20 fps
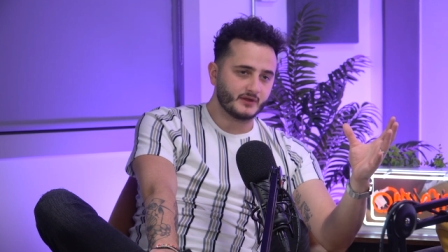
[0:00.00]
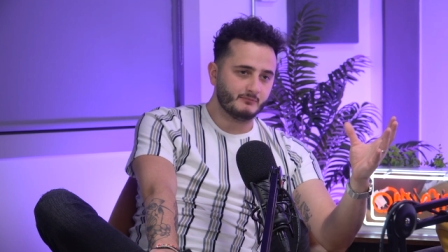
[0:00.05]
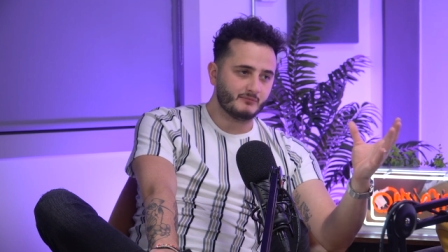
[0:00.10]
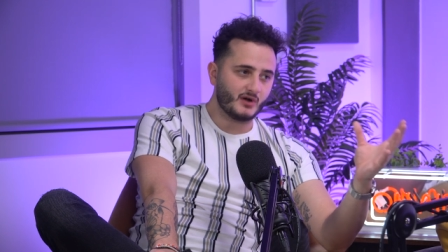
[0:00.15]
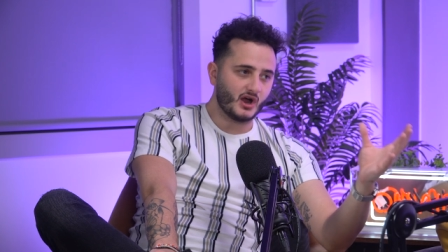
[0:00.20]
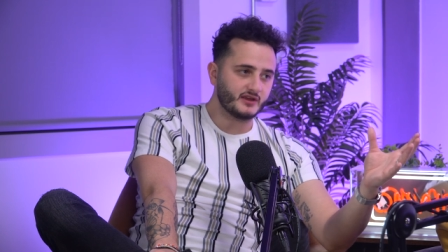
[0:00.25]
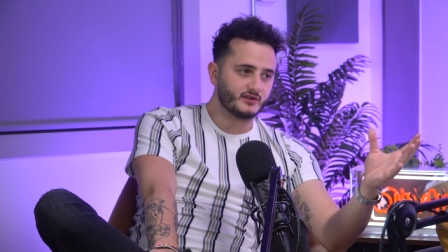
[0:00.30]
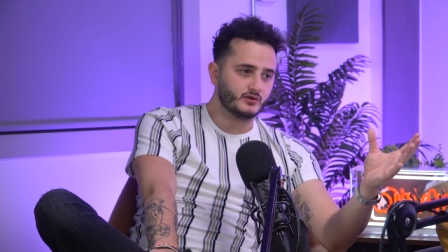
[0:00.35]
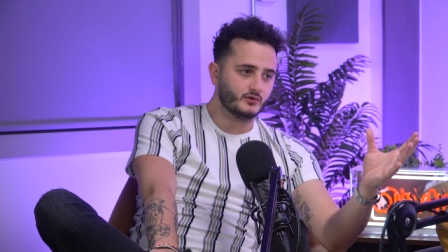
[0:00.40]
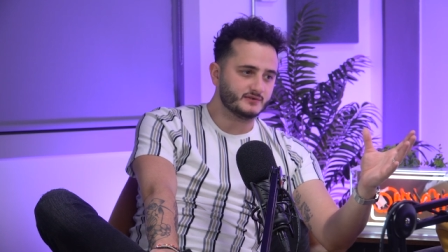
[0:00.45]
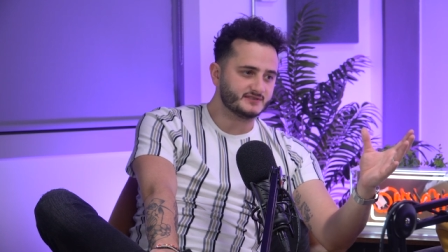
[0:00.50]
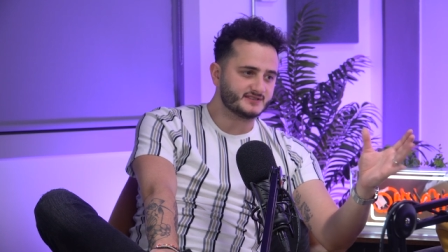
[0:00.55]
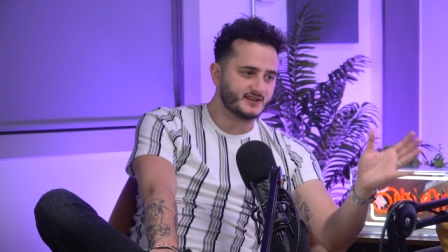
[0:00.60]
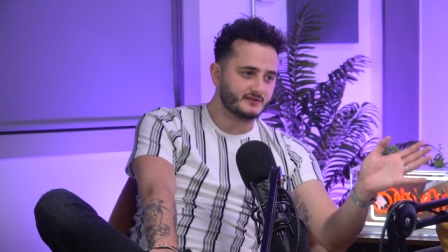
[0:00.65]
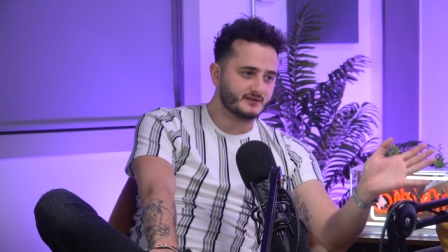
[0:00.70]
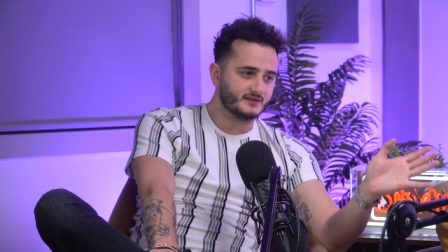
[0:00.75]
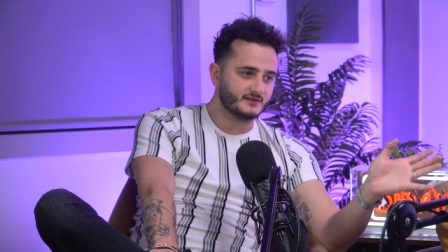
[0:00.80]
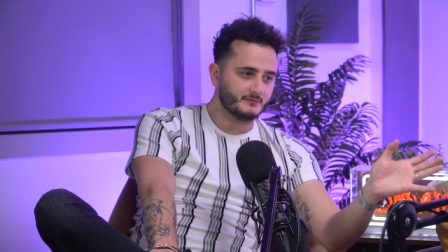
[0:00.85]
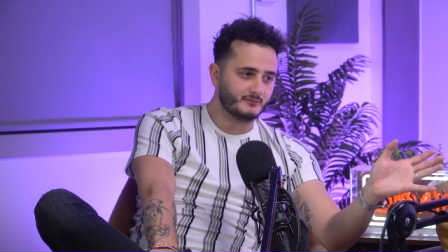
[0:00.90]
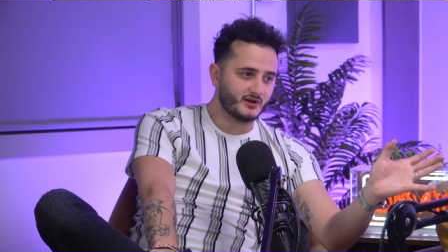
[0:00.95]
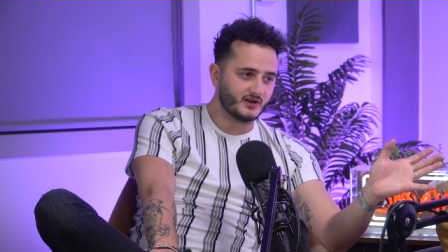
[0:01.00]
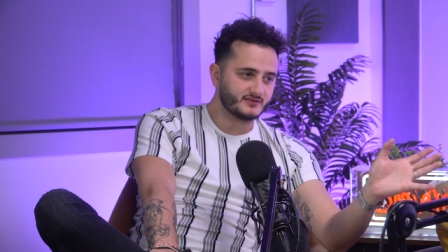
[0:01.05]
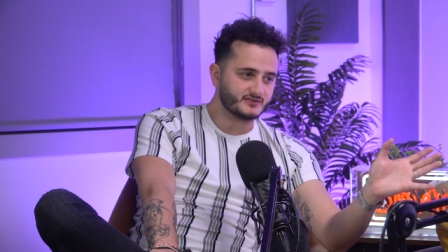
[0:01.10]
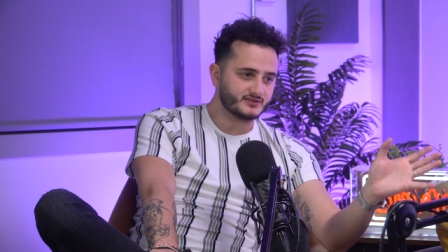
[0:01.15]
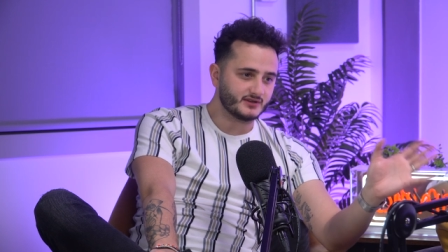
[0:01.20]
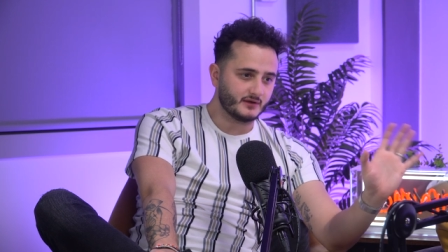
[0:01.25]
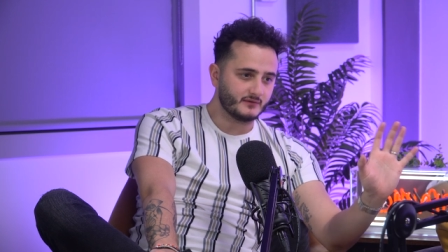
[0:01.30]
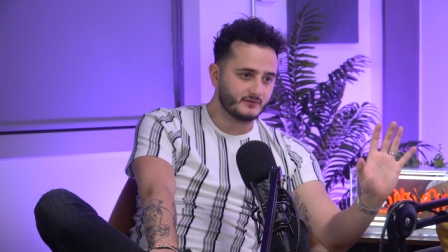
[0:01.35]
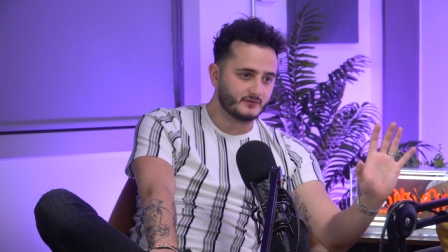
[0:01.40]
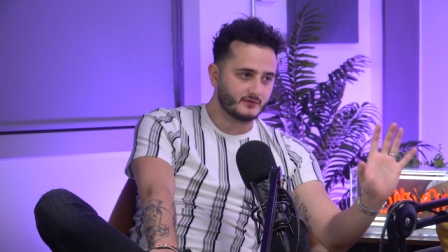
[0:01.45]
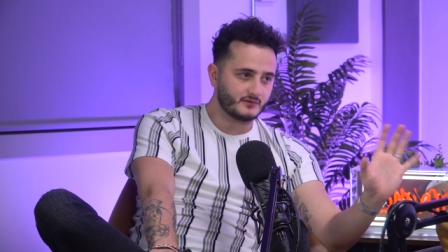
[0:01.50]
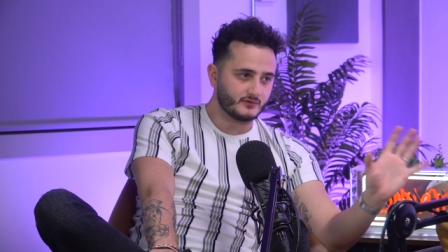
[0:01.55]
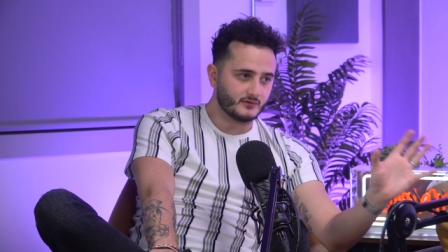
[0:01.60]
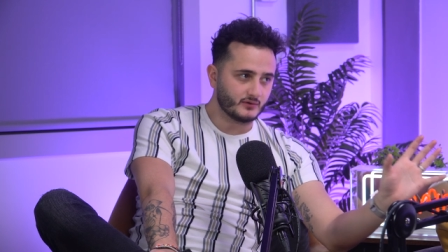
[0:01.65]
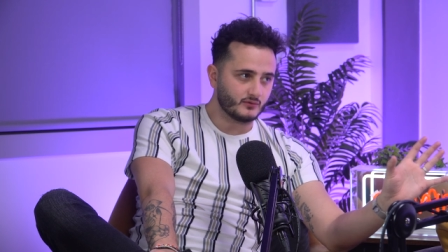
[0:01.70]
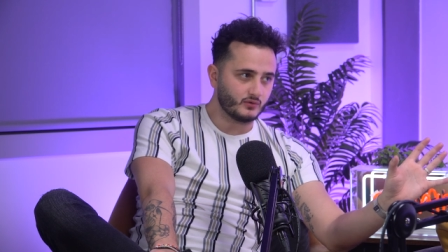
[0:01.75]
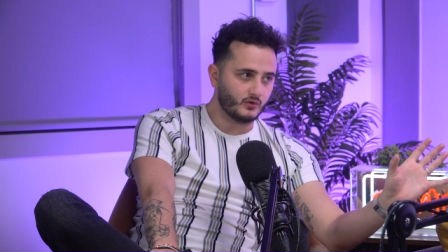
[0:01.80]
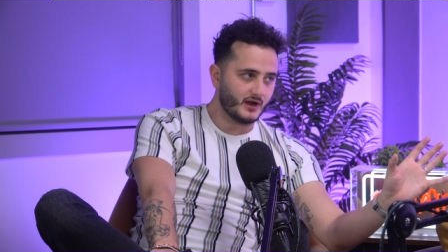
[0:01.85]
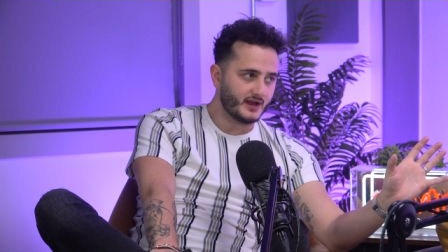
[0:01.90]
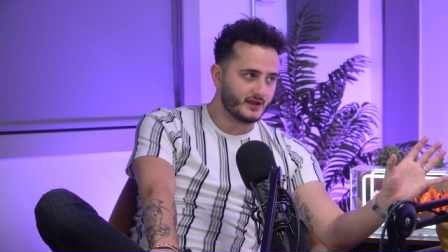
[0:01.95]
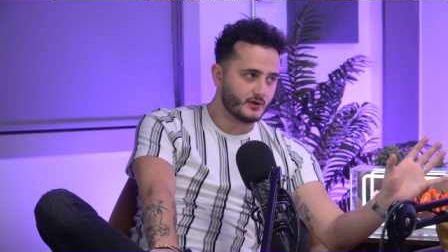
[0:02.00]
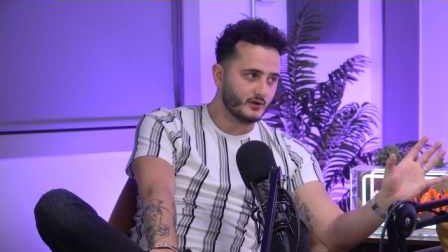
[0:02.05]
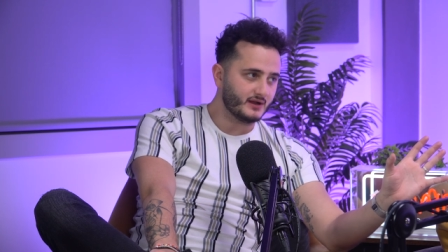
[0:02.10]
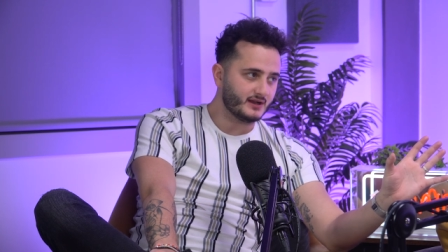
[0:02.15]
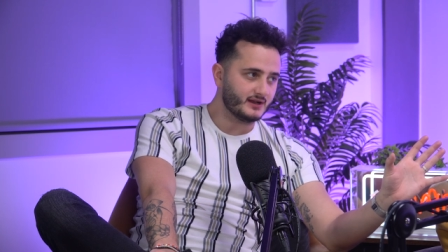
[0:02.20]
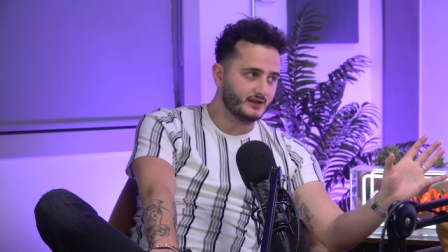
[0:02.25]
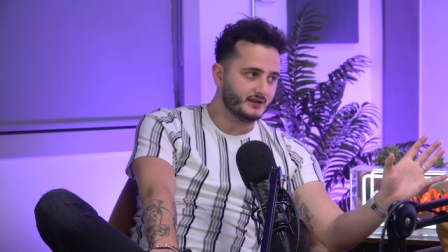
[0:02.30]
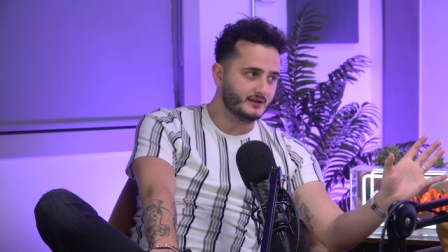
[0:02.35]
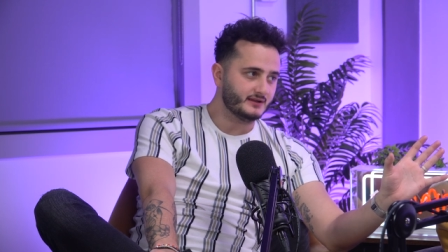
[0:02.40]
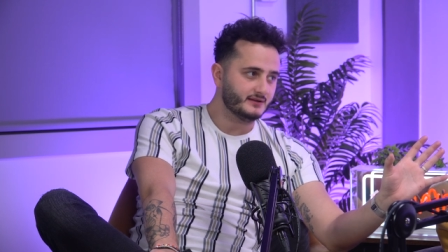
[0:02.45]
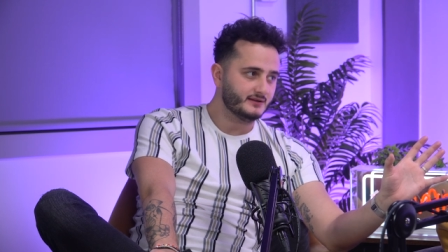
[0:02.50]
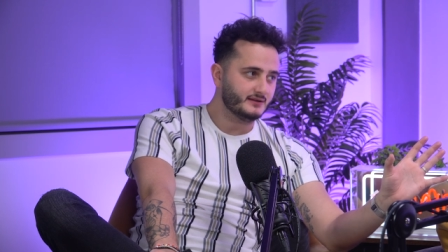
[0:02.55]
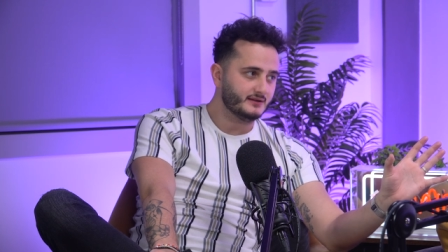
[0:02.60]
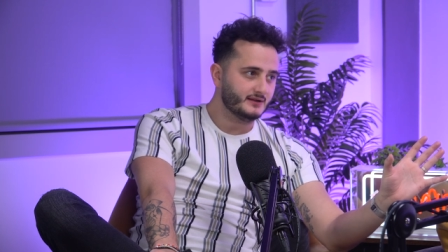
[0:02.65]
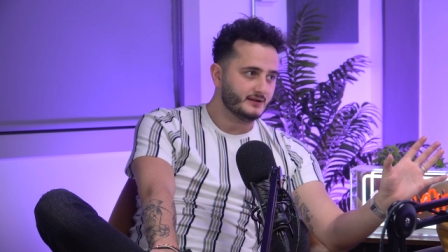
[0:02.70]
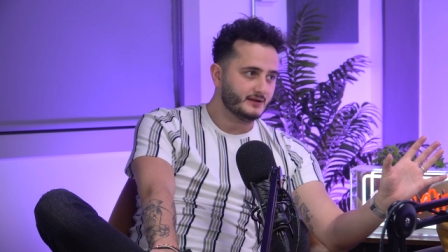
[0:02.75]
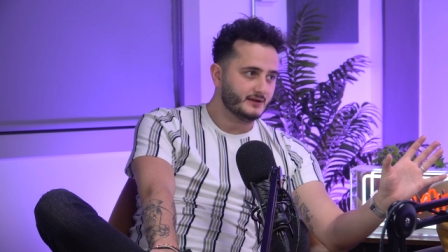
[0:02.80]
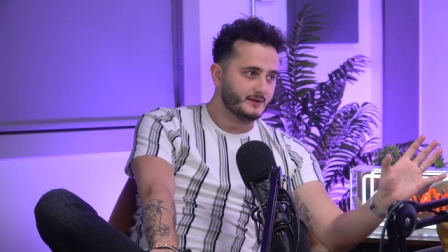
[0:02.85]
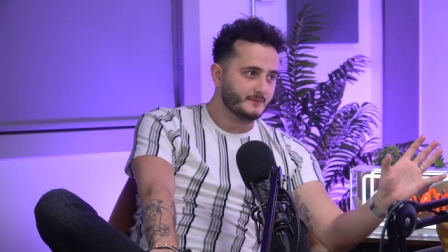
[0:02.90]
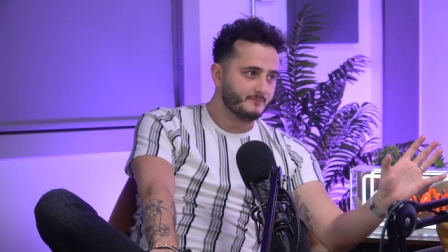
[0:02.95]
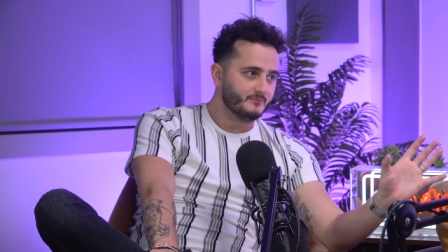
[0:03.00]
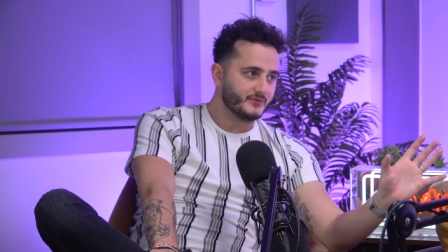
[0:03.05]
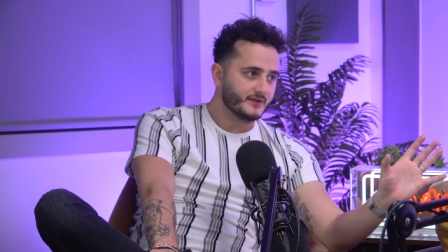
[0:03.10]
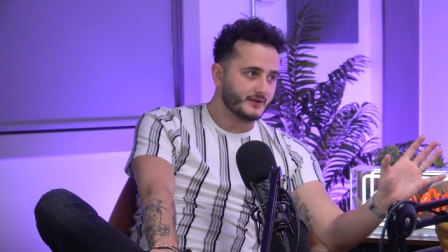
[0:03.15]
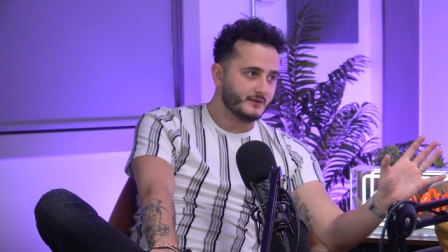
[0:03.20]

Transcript: Michael was under the microscope quite quickly. Microscope.